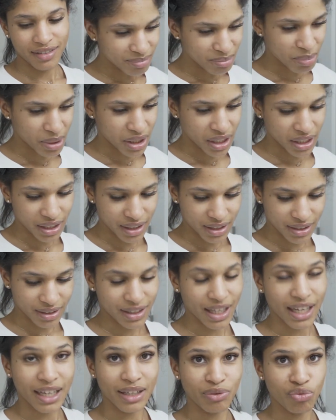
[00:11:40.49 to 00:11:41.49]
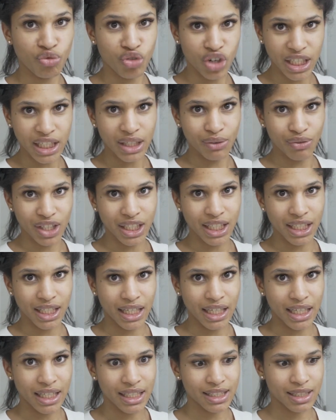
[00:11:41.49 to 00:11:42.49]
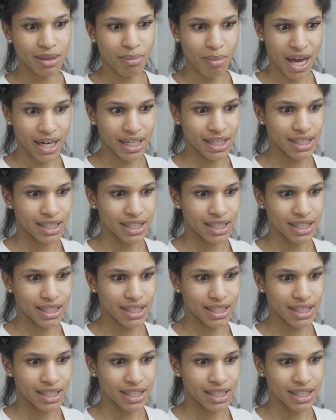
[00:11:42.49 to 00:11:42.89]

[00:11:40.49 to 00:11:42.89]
but they really needed somebody